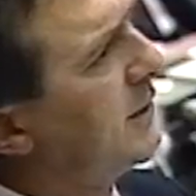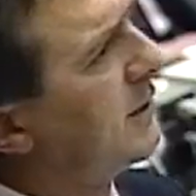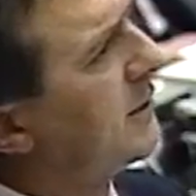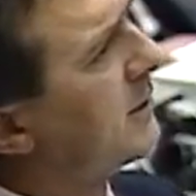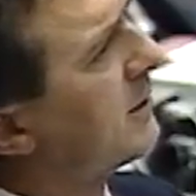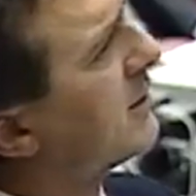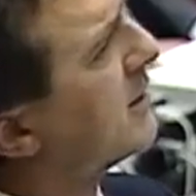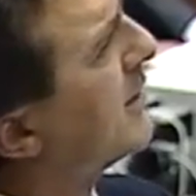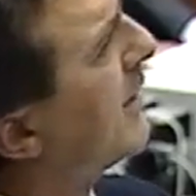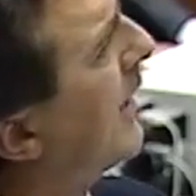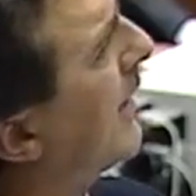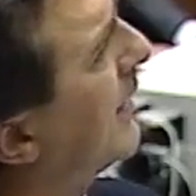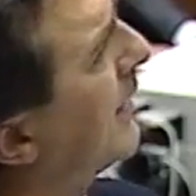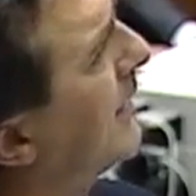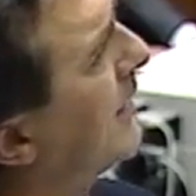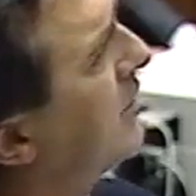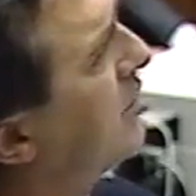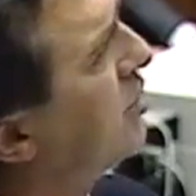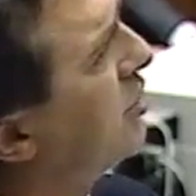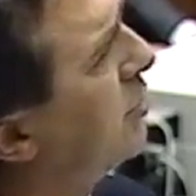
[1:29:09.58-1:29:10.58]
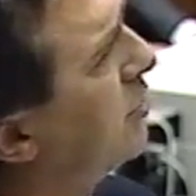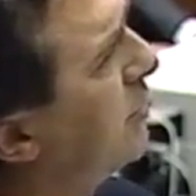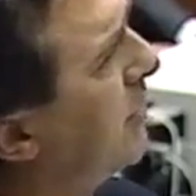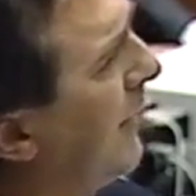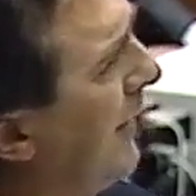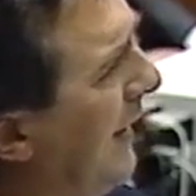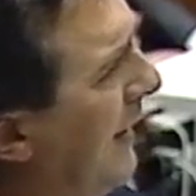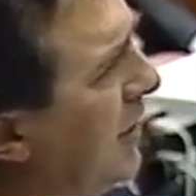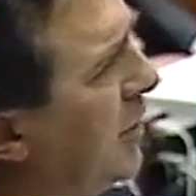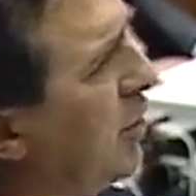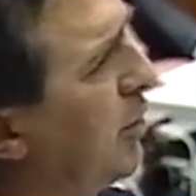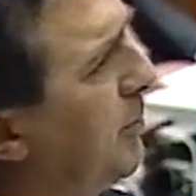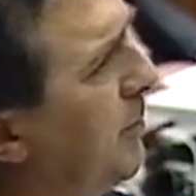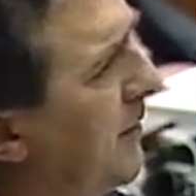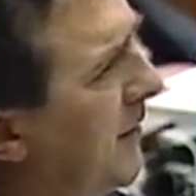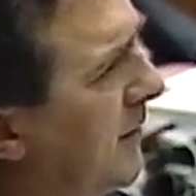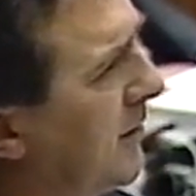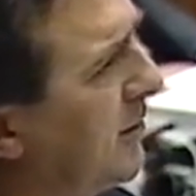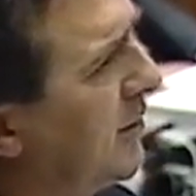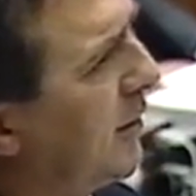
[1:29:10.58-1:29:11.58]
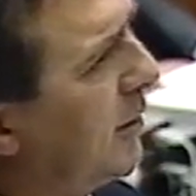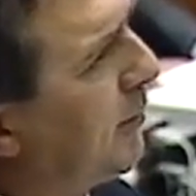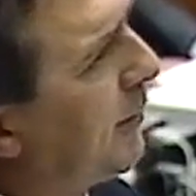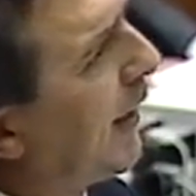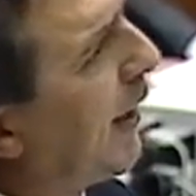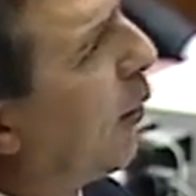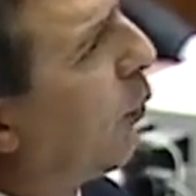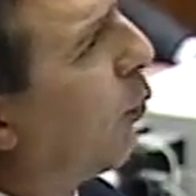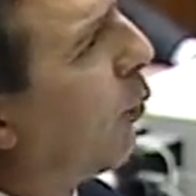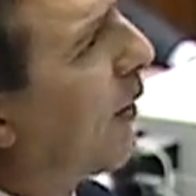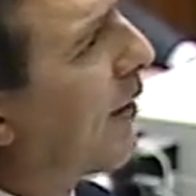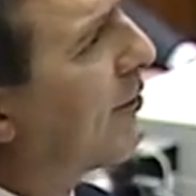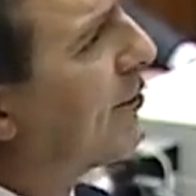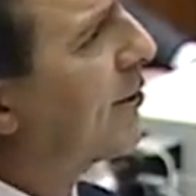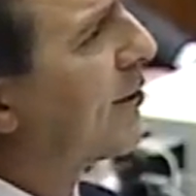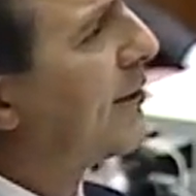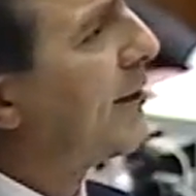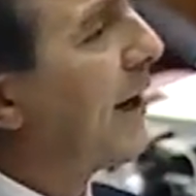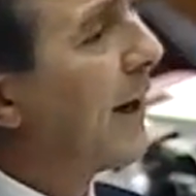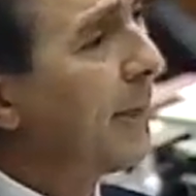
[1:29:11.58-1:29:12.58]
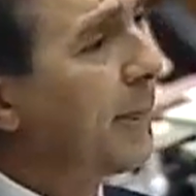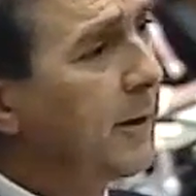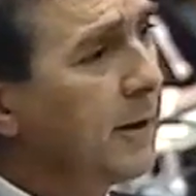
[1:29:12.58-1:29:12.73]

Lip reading: does that lead you to any opinion about whether or not